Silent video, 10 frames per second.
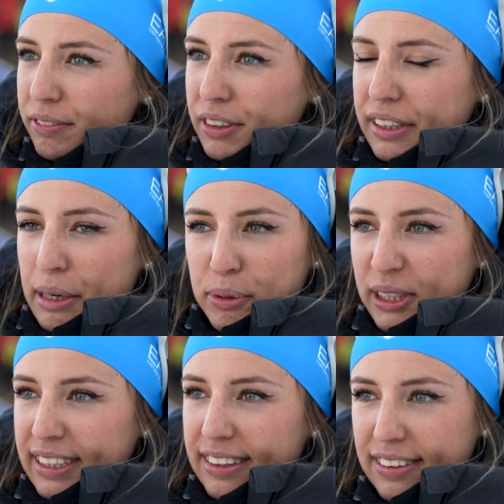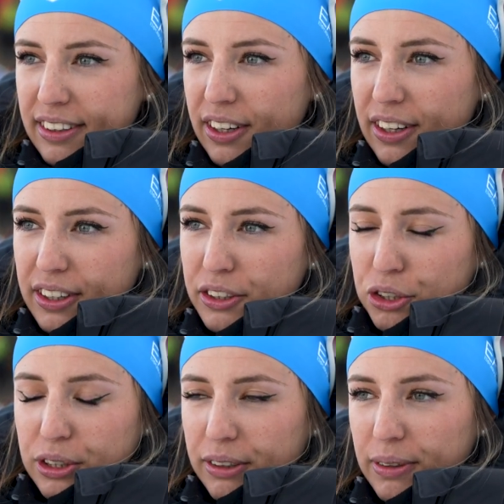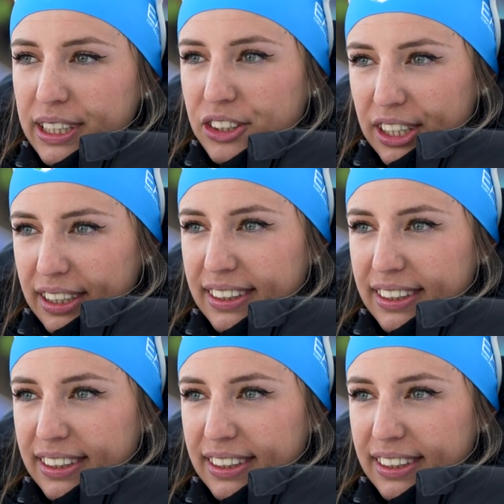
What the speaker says: interpretate the shooting range.